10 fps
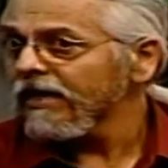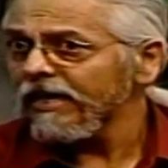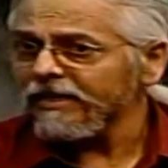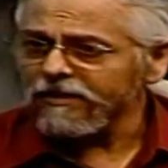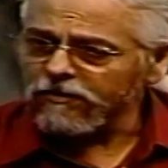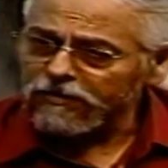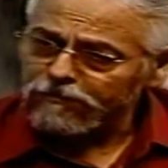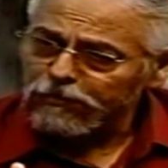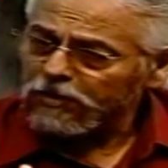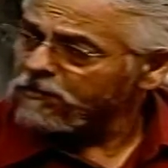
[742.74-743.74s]
And he
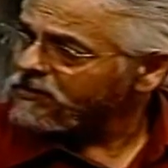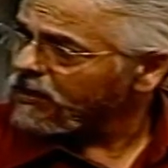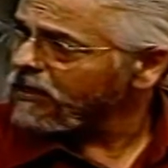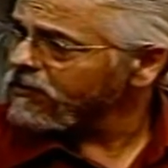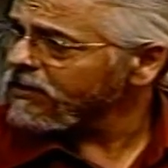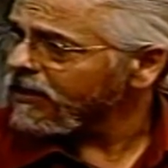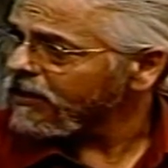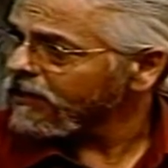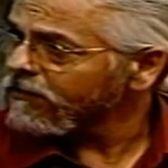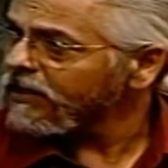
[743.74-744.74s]
put them inside of a
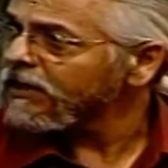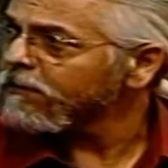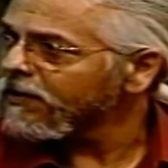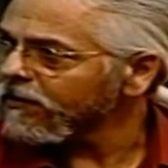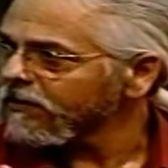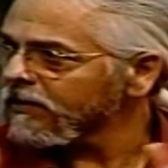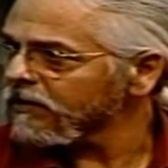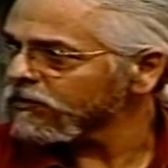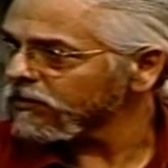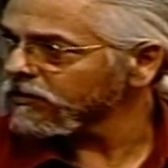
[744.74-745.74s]
cave, and he buried the
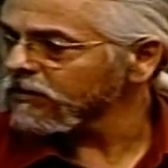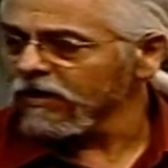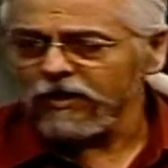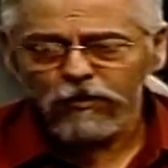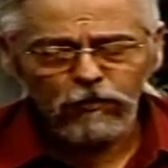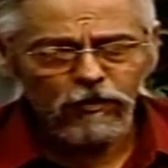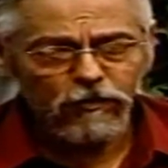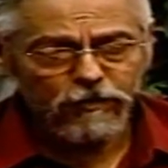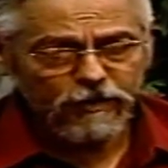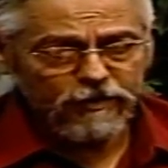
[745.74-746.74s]
entrance.
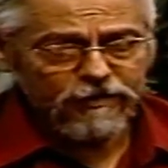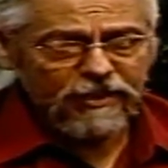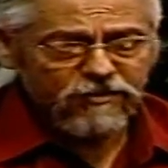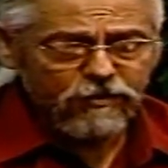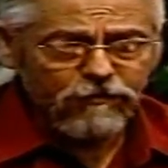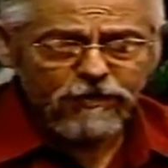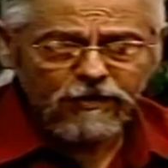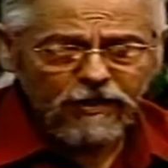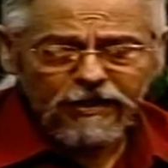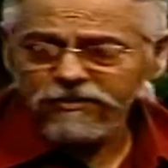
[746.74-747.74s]
Well, that's the very
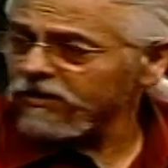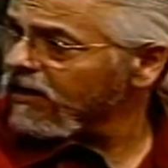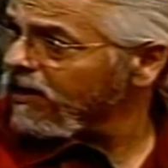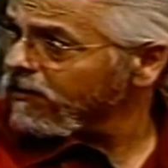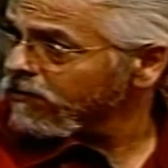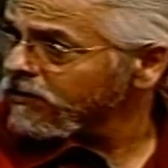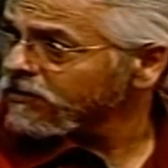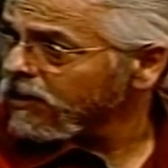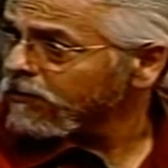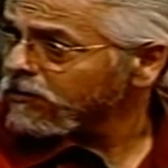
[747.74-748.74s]
last line on this
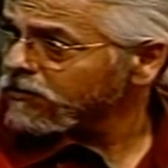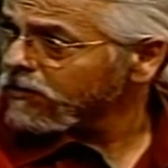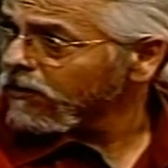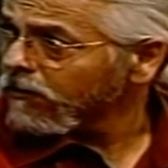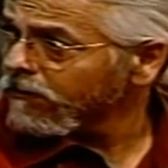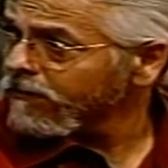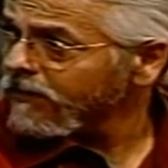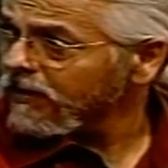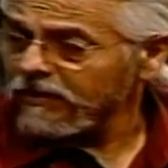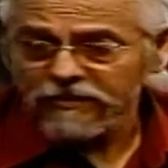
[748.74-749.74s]
Copper Scroll.
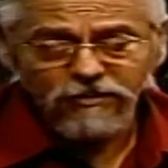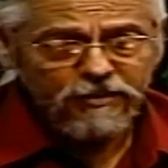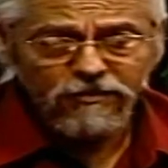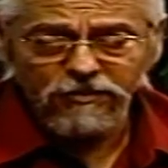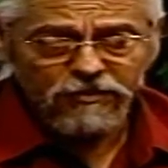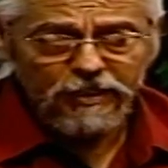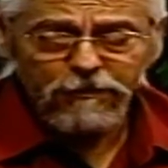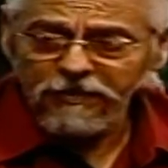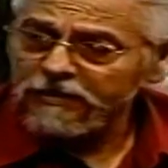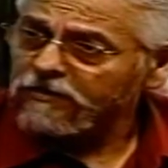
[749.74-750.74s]
It says the same
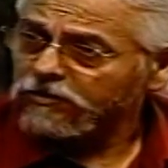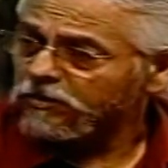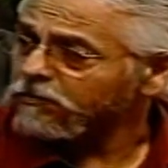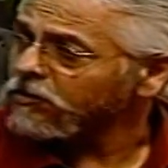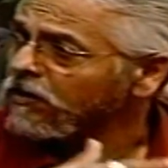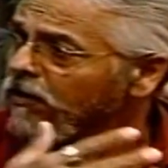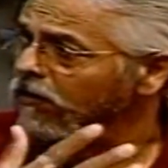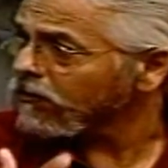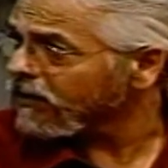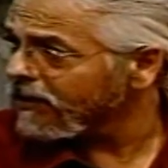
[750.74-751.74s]
thing. It took them to a
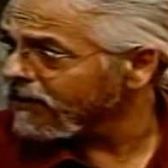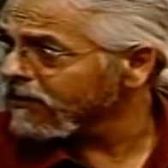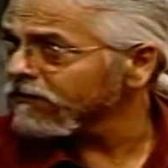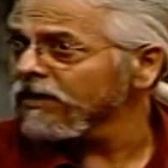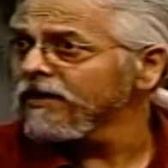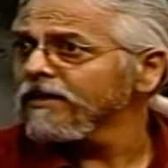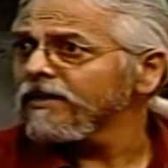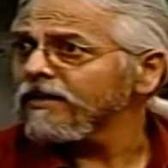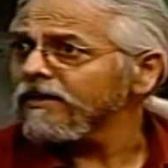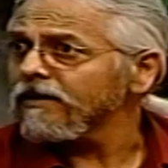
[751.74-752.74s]
hollow cave.
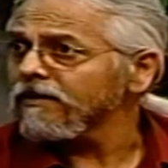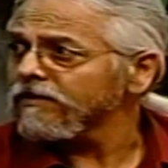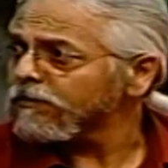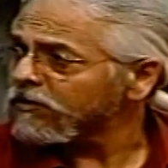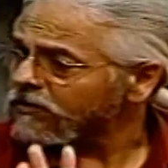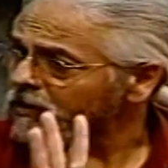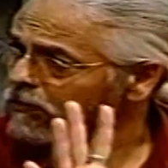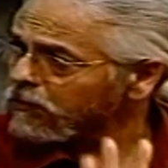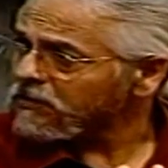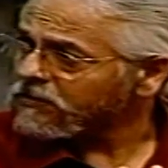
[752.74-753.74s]
They put the
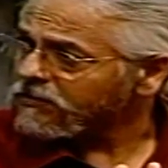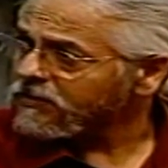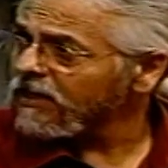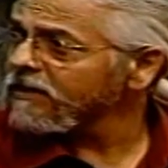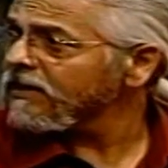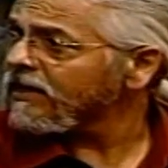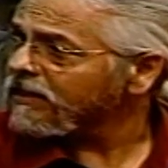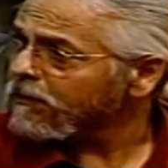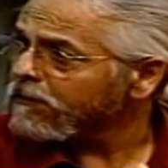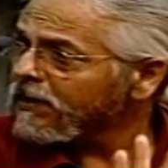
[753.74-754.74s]
implements inside, and
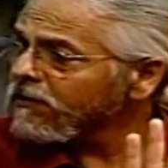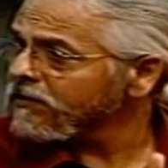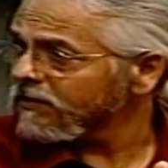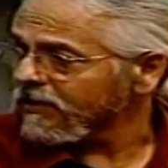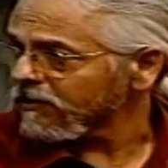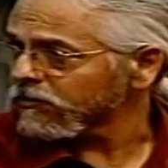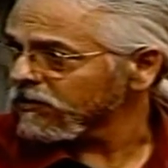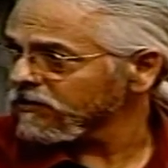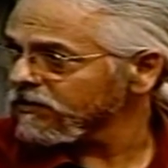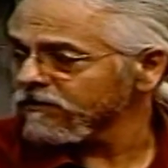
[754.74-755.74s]
they buried the
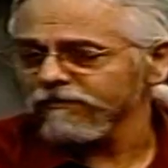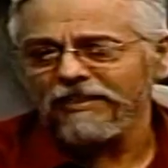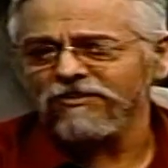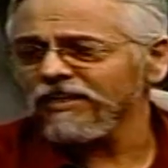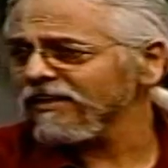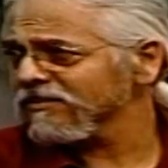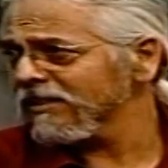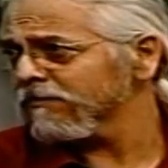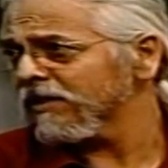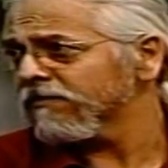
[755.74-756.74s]
entrance. Exact
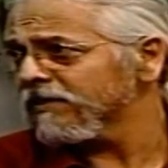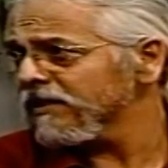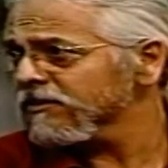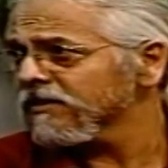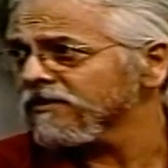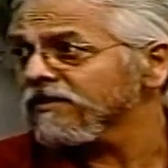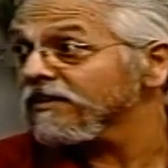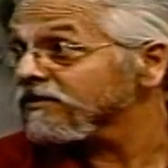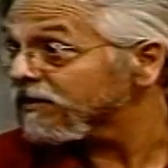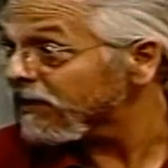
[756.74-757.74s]
same definition,
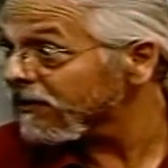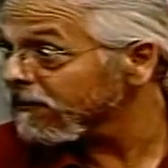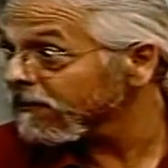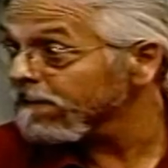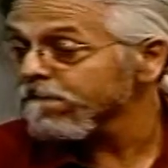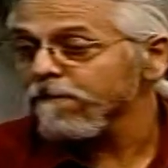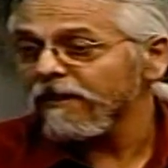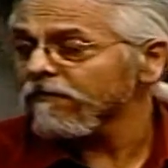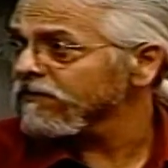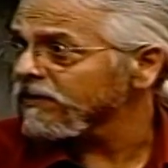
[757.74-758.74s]
exact same area.
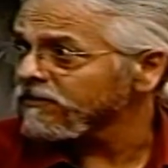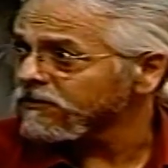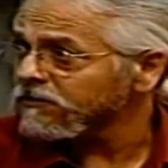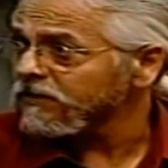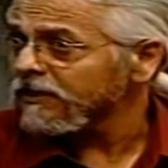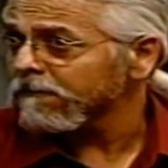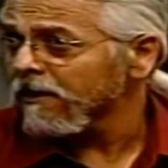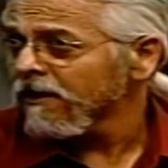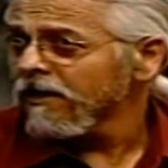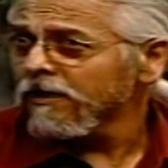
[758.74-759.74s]
Everything is the same.
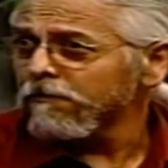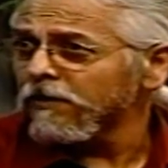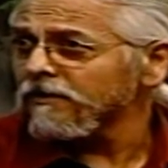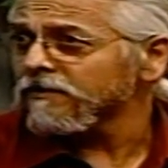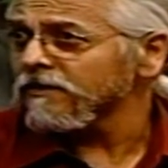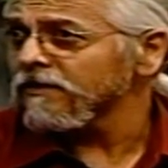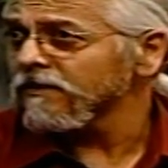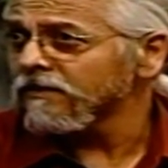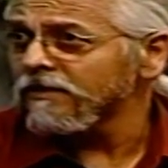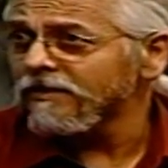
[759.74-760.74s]
But
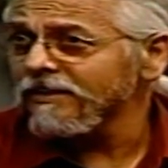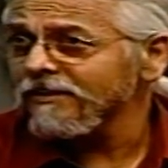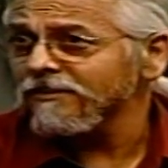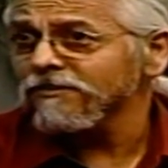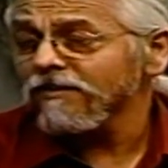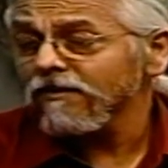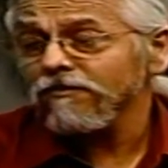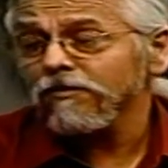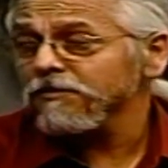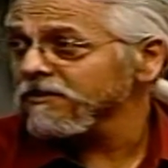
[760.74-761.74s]
the dig is not
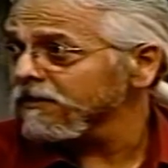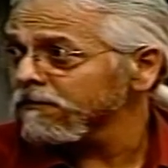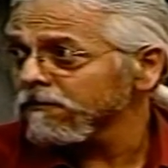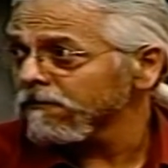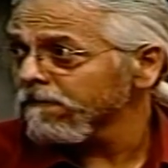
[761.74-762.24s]
going to be typical.